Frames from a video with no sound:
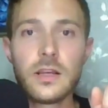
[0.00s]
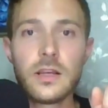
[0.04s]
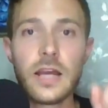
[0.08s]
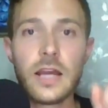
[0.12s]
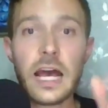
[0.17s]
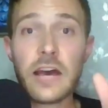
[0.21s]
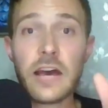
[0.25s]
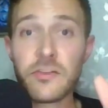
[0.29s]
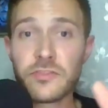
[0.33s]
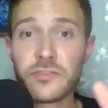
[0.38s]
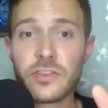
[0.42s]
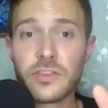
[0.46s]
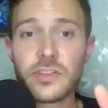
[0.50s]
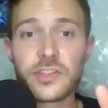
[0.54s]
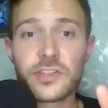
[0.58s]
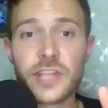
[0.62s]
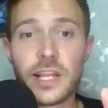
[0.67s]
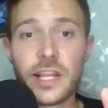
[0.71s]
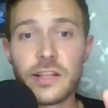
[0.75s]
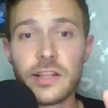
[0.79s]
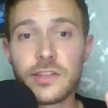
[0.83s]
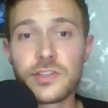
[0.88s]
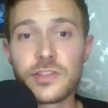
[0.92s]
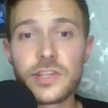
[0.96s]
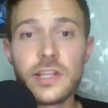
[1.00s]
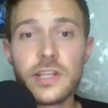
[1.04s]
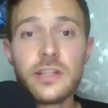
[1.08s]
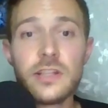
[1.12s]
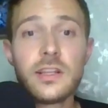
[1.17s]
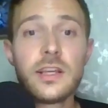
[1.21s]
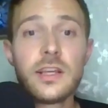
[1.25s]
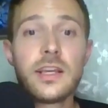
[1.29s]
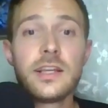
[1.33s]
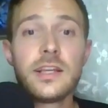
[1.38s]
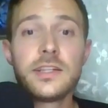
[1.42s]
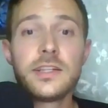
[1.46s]
After the sentencing,
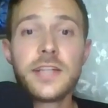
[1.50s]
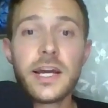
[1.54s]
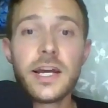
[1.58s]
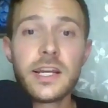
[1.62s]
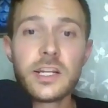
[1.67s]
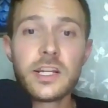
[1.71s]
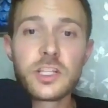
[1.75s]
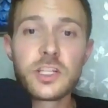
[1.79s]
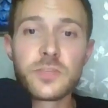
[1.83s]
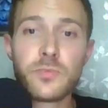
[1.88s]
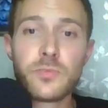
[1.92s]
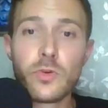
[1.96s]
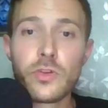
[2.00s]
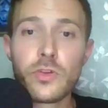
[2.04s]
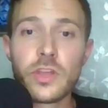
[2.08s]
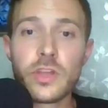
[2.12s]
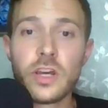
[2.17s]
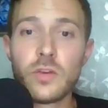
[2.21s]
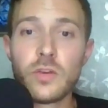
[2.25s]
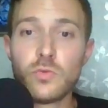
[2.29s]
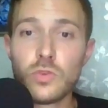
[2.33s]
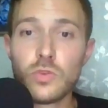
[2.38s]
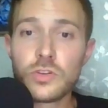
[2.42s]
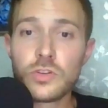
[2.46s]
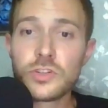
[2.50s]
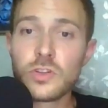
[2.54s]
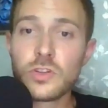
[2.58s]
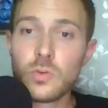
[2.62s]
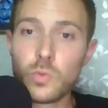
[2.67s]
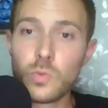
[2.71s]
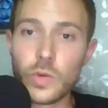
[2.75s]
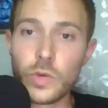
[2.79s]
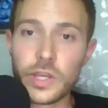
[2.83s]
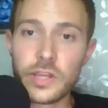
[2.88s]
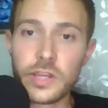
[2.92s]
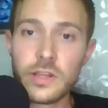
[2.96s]
Diane's brother Russell
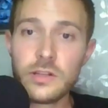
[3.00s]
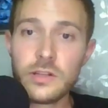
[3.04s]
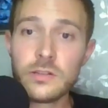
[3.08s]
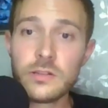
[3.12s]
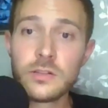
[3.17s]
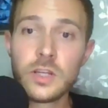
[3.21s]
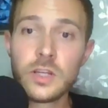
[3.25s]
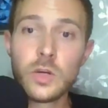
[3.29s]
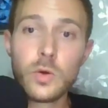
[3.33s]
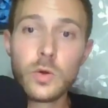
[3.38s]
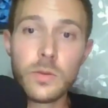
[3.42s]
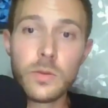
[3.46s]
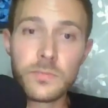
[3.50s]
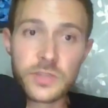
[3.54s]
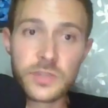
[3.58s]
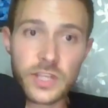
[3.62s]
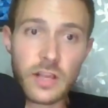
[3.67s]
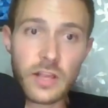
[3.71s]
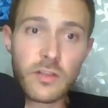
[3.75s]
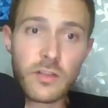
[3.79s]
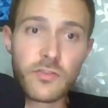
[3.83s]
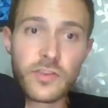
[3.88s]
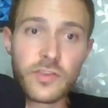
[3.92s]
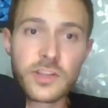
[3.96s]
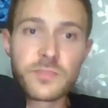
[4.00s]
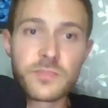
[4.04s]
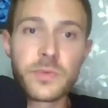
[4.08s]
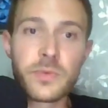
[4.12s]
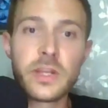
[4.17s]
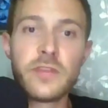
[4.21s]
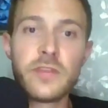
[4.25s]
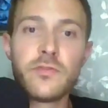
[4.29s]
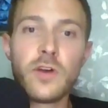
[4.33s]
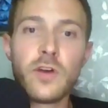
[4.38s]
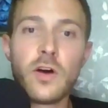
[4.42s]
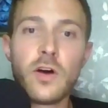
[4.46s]
Wicken, who himself has
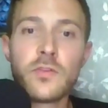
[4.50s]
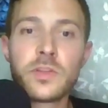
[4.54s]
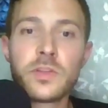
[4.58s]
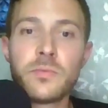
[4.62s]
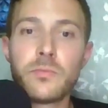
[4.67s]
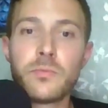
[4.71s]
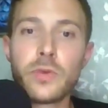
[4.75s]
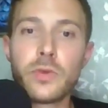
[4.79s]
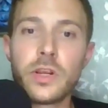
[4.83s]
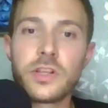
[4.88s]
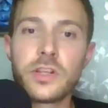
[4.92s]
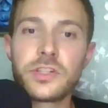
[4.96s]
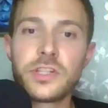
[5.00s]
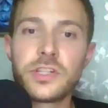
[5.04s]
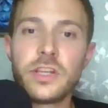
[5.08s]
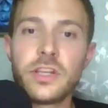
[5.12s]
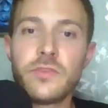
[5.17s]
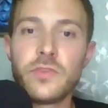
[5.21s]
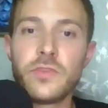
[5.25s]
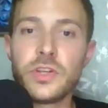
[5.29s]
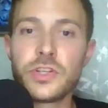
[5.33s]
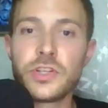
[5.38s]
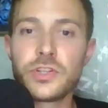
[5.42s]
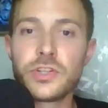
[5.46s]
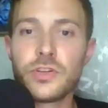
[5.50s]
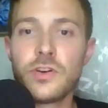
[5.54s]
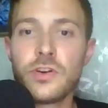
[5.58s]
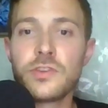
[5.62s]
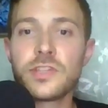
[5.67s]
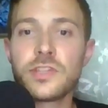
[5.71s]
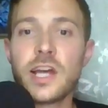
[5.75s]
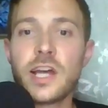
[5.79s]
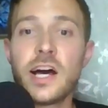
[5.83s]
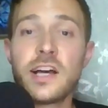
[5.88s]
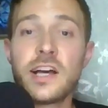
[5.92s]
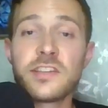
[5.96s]
been involved in British TV
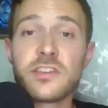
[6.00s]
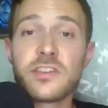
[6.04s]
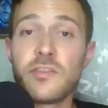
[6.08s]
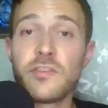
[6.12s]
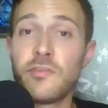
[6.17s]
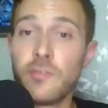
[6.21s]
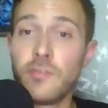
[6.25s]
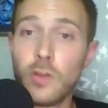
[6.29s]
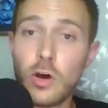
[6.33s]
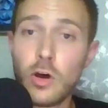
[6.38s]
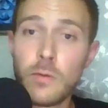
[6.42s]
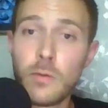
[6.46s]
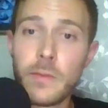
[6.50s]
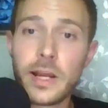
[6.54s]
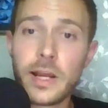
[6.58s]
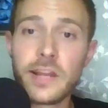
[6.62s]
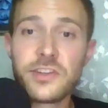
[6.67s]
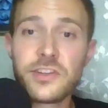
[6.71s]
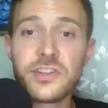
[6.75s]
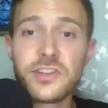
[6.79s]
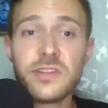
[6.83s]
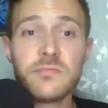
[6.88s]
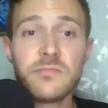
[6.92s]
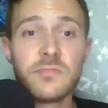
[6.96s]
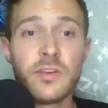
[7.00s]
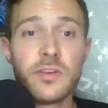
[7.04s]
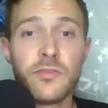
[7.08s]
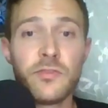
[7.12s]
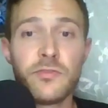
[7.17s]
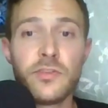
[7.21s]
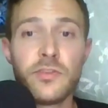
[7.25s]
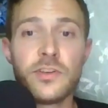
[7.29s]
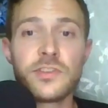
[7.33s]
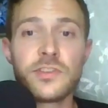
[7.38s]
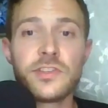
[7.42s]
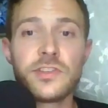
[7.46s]
shows as a floor manager and
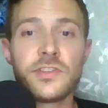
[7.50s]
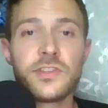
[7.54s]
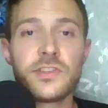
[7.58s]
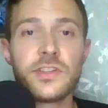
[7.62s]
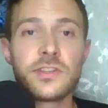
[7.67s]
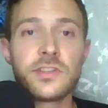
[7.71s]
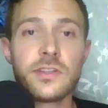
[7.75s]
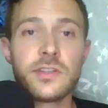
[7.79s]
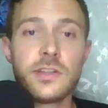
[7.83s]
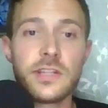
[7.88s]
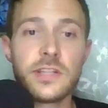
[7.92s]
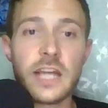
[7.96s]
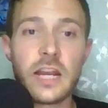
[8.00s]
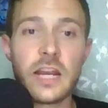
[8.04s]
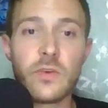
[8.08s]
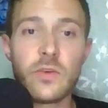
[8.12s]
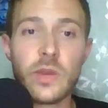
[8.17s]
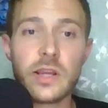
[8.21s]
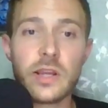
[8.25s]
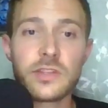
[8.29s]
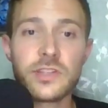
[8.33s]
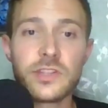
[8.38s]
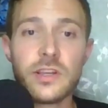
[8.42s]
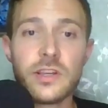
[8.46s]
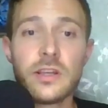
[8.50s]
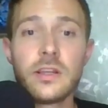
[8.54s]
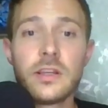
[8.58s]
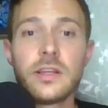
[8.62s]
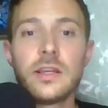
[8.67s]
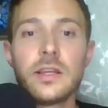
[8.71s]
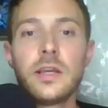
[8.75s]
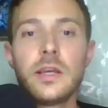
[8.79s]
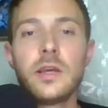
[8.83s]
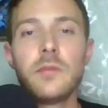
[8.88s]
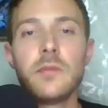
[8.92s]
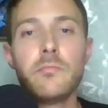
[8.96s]
first assistant director,
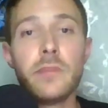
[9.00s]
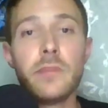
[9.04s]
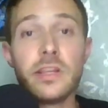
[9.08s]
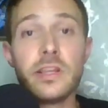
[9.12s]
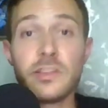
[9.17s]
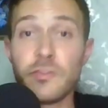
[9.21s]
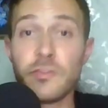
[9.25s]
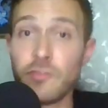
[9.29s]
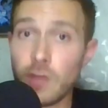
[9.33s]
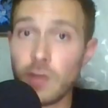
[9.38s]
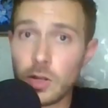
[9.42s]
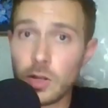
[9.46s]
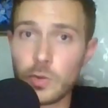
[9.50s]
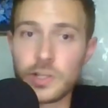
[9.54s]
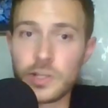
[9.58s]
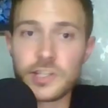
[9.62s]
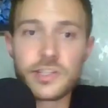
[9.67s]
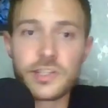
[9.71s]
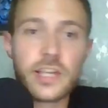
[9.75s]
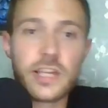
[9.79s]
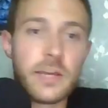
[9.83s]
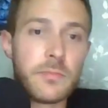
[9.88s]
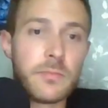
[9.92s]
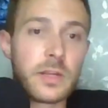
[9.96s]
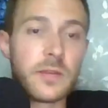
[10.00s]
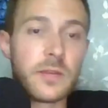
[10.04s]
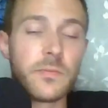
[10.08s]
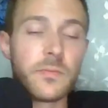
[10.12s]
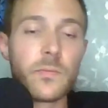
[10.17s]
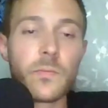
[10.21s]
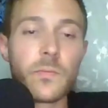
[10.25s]
made the following statement